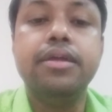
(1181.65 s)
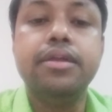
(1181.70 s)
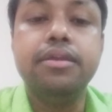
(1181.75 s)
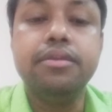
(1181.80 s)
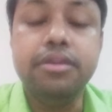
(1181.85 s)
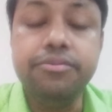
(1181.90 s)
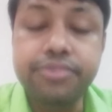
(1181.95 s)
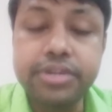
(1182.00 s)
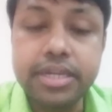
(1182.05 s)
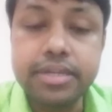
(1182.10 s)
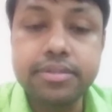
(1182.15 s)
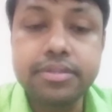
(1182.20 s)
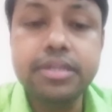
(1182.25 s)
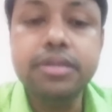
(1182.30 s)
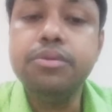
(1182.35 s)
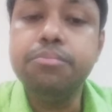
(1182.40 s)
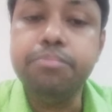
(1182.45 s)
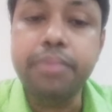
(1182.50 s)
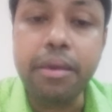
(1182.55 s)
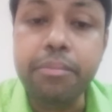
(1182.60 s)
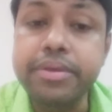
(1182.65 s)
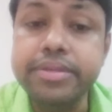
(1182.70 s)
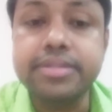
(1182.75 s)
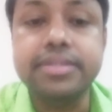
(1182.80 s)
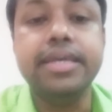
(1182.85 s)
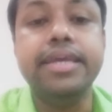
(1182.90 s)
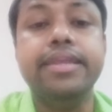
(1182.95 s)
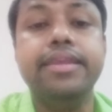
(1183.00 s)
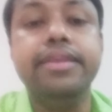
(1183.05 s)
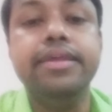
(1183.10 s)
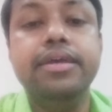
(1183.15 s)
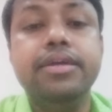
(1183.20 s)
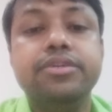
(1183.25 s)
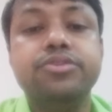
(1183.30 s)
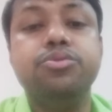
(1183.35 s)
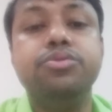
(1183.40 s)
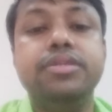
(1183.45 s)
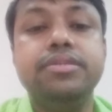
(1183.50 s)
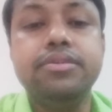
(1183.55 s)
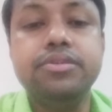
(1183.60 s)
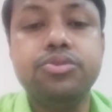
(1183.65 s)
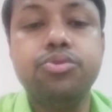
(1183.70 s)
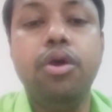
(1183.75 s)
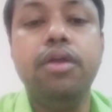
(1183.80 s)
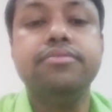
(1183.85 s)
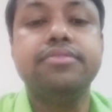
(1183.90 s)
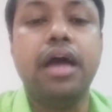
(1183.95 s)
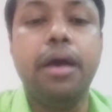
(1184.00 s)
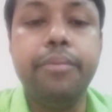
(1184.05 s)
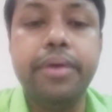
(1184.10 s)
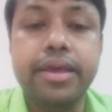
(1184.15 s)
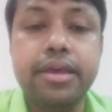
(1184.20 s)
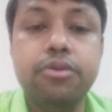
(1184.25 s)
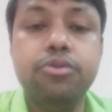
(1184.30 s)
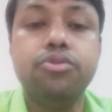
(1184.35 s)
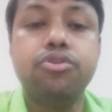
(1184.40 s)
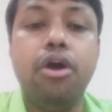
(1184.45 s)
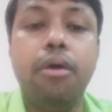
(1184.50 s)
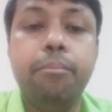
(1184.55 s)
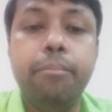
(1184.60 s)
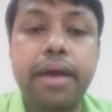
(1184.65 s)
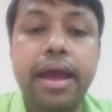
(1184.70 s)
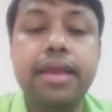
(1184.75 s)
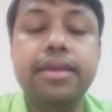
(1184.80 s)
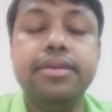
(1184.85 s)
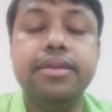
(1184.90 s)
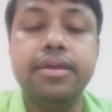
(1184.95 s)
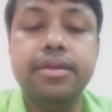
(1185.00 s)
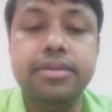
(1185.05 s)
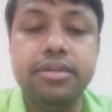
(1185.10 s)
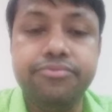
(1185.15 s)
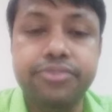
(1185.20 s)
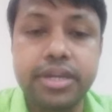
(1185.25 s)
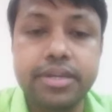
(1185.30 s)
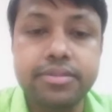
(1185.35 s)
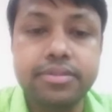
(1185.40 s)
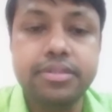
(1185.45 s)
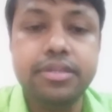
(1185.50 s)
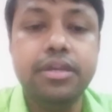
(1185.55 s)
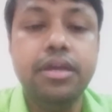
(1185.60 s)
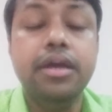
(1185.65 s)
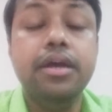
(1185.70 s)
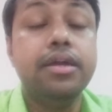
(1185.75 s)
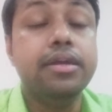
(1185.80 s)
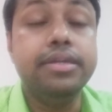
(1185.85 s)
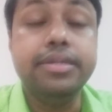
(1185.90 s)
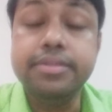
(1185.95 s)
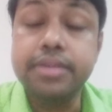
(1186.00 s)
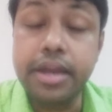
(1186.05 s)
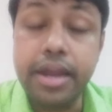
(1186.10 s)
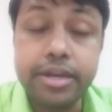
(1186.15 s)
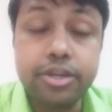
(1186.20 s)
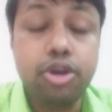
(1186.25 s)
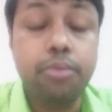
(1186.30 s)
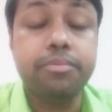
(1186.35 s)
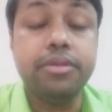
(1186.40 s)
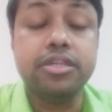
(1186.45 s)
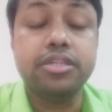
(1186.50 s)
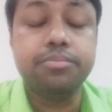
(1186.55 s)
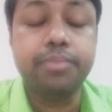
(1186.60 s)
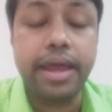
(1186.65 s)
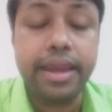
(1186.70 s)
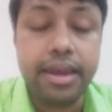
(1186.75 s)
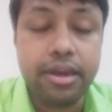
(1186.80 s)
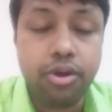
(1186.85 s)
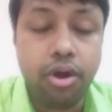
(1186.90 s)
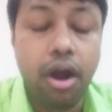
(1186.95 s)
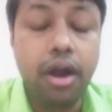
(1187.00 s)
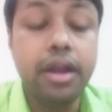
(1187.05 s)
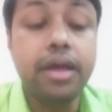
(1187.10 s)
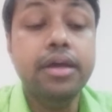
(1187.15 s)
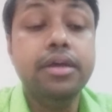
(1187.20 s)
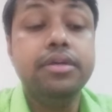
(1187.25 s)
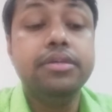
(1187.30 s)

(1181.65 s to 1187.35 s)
deficiency may be seen. So this is called subacute combined degeneration of the spinal cord.